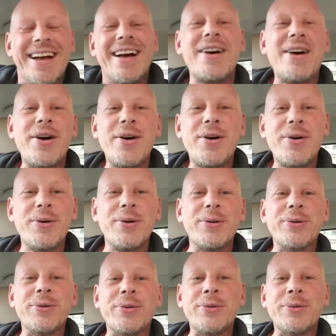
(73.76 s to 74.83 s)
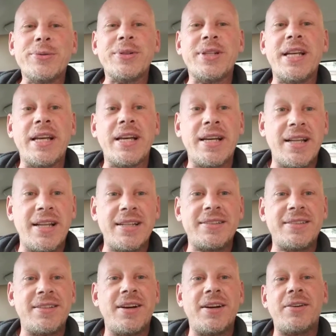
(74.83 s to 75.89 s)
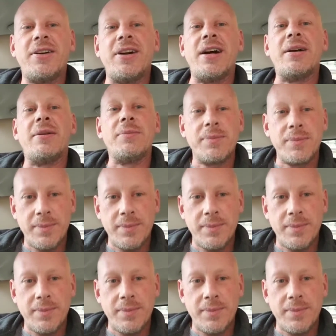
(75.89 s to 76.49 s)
Oh, yeah, that's not right.